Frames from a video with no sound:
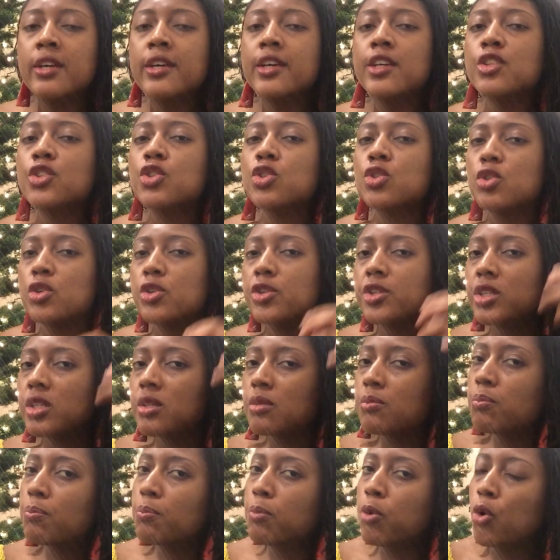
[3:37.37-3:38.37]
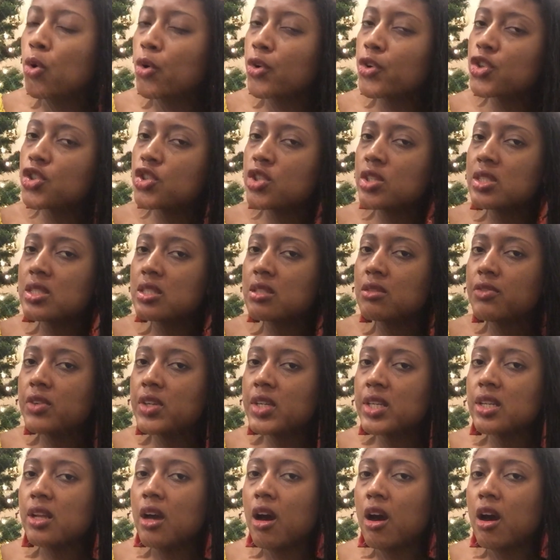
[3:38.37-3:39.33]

Certain portions of it